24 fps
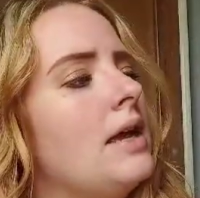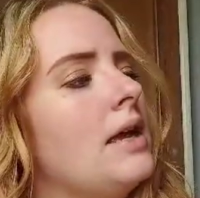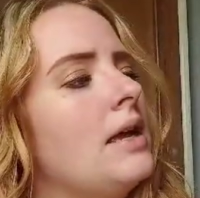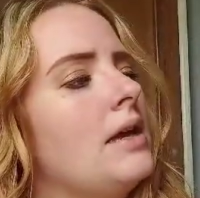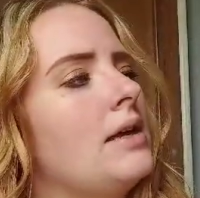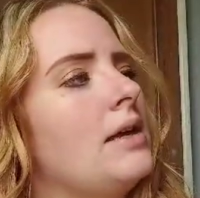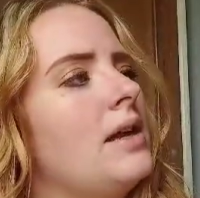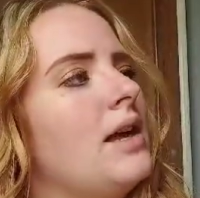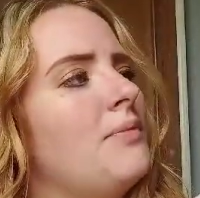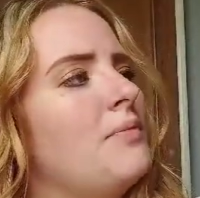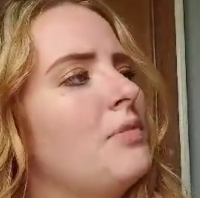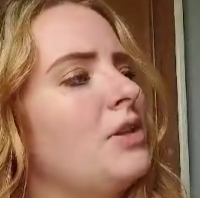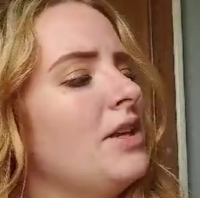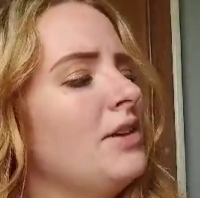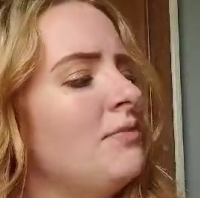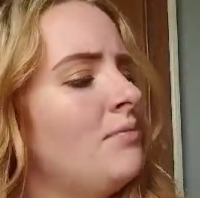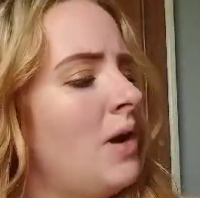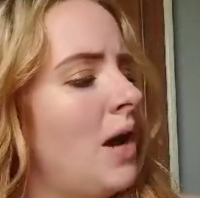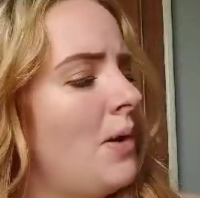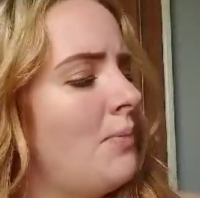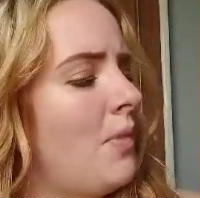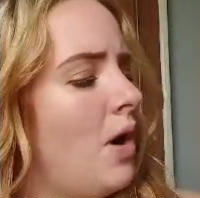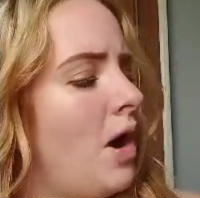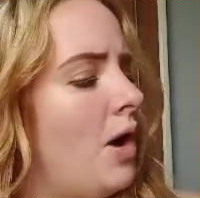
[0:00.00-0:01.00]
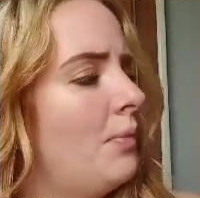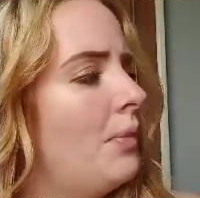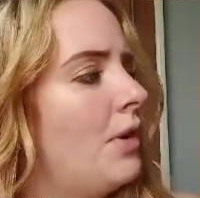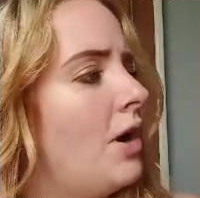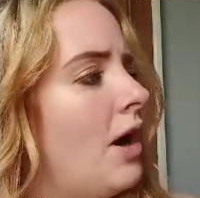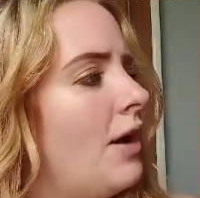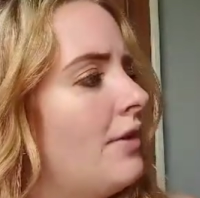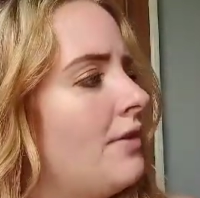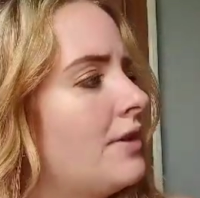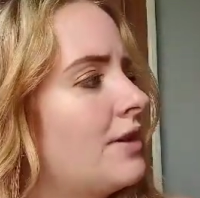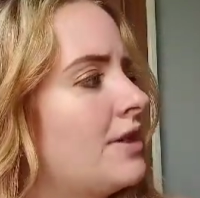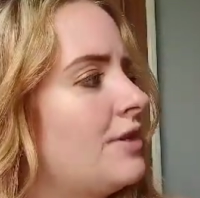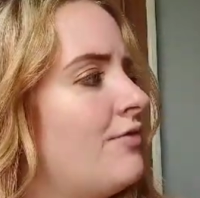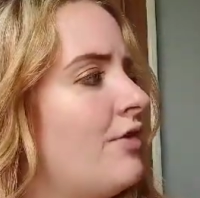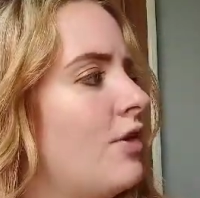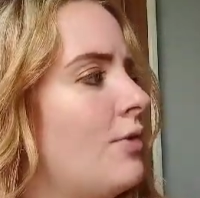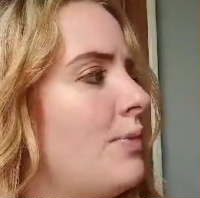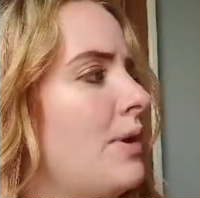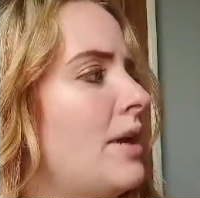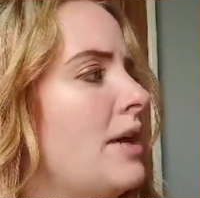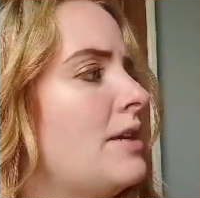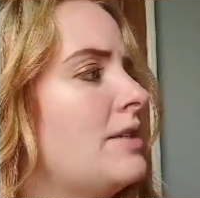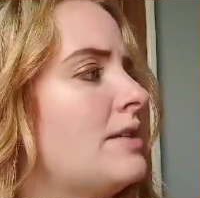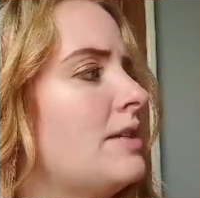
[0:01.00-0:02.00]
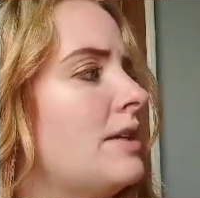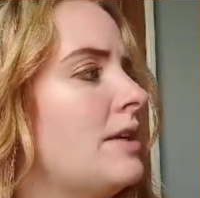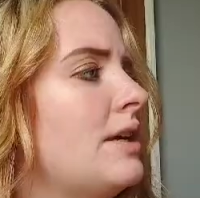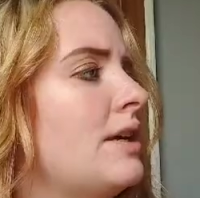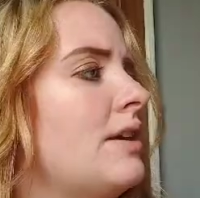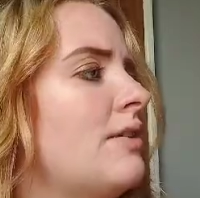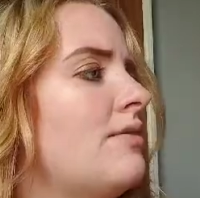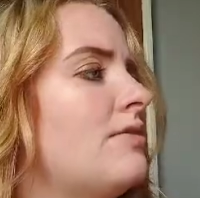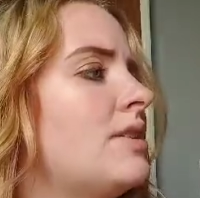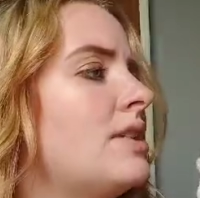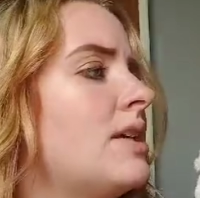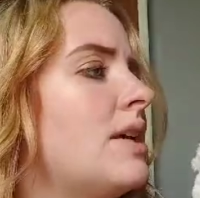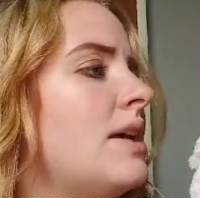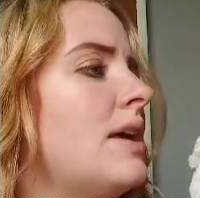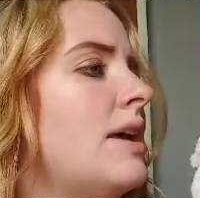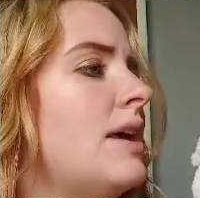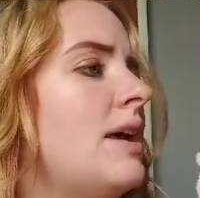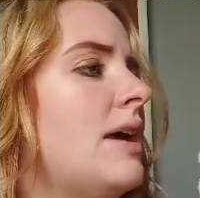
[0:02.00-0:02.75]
and I believe my mom got this for me as a gift,